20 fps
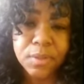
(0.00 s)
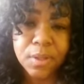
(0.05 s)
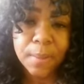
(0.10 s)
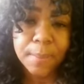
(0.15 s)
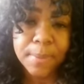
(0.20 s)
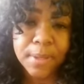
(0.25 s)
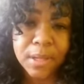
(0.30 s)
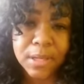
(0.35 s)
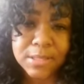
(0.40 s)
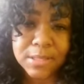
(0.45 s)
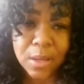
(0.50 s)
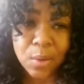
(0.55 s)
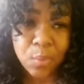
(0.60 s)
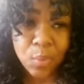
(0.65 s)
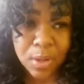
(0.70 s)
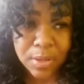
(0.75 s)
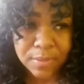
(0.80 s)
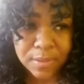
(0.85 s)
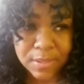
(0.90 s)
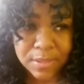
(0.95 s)
because I
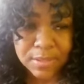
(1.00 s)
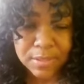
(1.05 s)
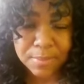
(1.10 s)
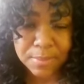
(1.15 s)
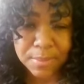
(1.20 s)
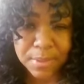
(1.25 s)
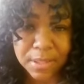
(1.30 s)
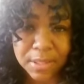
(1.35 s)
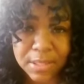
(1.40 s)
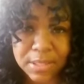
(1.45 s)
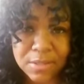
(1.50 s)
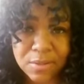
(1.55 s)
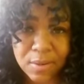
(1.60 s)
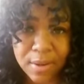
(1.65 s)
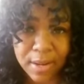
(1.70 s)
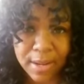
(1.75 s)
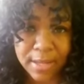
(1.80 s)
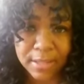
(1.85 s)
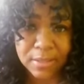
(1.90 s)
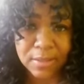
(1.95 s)
want this to be
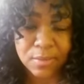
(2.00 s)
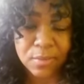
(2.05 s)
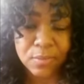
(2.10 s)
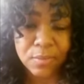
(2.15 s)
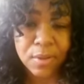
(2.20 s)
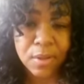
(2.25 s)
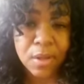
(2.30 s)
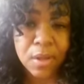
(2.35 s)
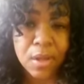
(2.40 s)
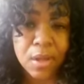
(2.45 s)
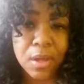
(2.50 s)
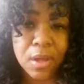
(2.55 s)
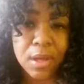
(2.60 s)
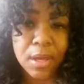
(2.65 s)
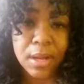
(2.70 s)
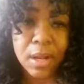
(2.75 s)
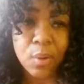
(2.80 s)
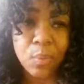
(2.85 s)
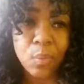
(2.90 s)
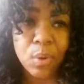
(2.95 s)
interactive,
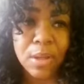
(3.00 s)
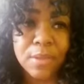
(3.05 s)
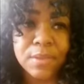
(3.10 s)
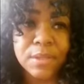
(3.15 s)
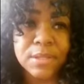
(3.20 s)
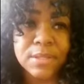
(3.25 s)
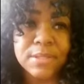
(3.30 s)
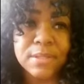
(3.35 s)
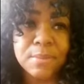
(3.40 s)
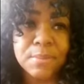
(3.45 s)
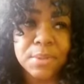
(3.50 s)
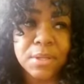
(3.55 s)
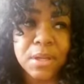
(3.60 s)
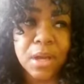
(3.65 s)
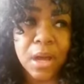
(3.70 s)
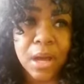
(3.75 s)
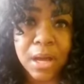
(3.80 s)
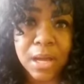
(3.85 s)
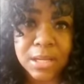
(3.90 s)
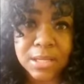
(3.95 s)
and I want this to be
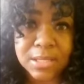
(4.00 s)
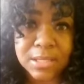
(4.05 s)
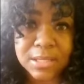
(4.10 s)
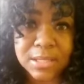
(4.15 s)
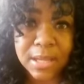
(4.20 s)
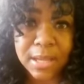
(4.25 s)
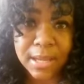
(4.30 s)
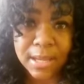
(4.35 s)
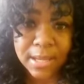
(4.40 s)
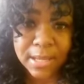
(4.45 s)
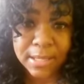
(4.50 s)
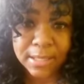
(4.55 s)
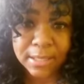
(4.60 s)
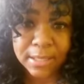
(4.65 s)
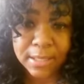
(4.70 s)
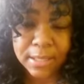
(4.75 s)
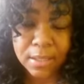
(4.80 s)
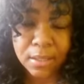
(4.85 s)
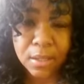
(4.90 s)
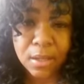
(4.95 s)
us
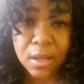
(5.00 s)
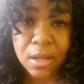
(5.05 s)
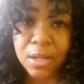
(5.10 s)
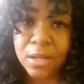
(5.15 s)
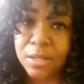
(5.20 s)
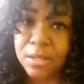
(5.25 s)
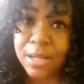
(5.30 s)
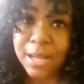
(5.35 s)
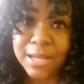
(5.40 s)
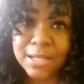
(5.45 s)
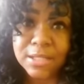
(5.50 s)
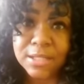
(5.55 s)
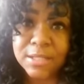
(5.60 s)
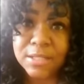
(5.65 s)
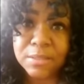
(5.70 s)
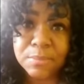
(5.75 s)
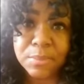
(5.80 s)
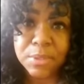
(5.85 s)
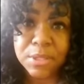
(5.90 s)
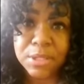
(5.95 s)
healing, not
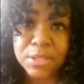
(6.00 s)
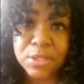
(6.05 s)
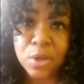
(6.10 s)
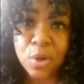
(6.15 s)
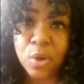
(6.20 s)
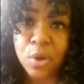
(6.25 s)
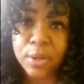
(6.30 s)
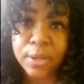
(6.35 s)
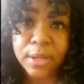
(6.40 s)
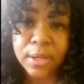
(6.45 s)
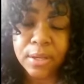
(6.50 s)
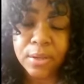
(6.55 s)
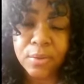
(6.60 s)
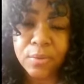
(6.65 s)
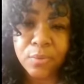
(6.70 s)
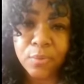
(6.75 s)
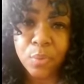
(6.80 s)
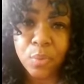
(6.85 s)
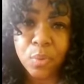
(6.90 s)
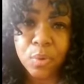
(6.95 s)
just me talking
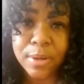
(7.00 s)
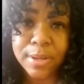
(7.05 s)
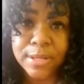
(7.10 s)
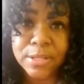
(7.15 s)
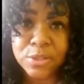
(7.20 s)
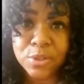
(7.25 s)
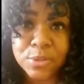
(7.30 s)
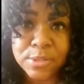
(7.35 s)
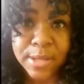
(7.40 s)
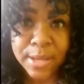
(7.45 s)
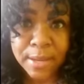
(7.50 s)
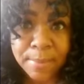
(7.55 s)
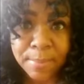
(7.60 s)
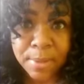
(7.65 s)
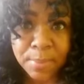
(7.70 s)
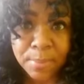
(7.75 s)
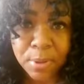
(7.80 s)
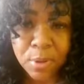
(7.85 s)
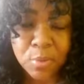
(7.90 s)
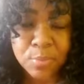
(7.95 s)
for
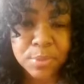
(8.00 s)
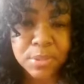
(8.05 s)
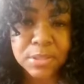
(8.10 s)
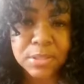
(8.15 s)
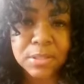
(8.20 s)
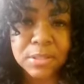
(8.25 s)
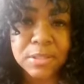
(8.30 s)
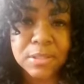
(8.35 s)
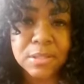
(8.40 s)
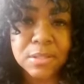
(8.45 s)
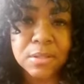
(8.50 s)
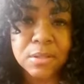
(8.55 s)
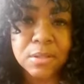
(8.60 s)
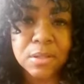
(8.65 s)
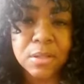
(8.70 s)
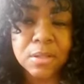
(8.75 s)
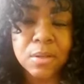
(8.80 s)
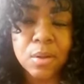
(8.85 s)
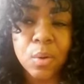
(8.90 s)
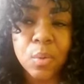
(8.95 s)
entertainment purposes.
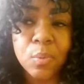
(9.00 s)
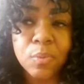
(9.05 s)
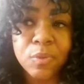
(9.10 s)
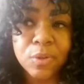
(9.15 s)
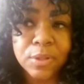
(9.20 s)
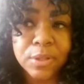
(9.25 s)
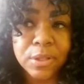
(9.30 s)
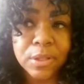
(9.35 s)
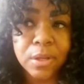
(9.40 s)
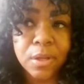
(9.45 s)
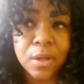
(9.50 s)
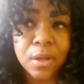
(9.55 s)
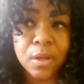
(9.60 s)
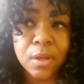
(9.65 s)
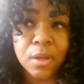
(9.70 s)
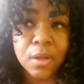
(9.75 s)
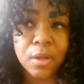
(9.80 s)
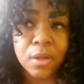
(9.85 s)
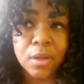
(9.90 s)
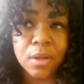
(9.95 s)
And hopefully
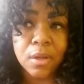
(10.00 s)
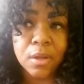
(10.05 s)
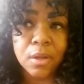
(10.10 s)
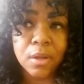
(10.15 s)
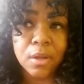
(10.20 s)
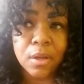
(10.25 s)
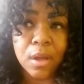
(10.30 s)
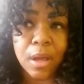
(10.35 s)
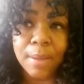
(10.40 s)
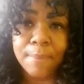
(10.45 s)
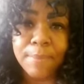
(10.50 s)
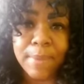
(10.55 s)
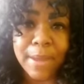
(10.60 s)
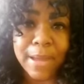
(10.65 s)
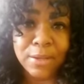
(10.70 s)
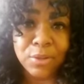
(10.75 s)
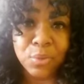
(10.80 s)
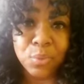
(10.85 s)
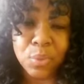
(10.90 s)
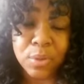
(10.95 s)
I'm
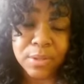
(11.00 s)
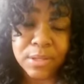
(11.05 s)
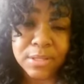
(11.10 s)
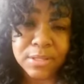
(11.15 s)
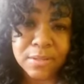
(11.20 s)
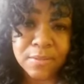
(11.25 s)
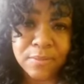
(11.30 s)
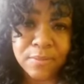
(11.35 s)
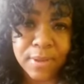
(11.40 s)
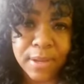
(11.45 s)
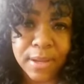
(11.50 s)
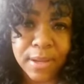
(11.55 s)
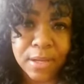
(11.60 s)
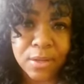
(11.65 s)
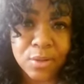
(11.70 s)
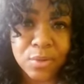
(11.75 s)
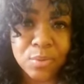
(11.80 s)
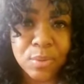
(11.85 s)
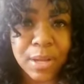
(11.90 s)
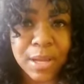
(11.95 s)
not doing this in
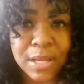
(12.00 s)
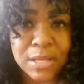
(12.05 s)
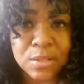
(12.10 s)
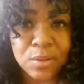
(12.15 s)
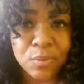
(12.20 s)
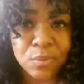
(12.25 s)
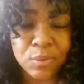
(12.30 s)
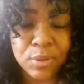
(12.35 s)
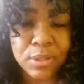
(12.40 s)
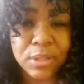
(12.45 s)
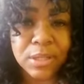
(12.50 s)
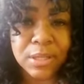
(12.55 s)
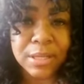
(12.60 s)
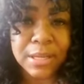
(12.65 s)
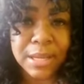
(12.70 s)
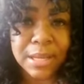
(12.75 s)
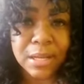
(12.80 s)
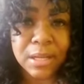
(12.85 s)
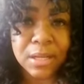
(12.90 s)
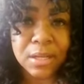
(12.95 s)
vain. You guys are really
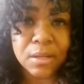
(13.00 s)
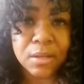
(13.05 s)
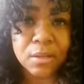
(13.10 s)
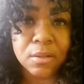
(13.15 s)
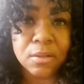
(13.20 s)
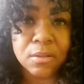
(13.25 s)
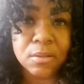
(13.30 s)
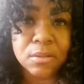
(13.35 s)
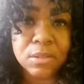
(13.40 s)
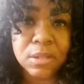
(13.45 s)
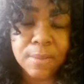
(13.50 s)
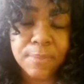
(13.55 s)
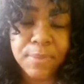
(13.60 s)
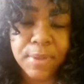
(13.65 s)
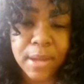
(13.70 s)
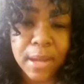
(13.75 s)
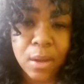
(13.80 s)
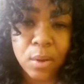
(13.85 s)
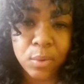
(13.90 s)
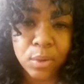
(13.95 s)
getting
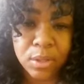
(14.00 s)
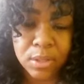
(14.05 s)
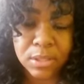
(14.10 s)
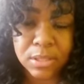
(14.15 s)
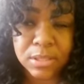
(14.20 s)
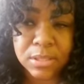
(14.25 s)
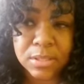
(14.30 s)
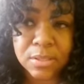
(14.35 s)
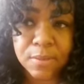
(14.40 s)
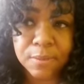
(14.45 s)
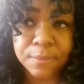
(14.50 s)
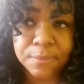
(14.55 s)
something out of this,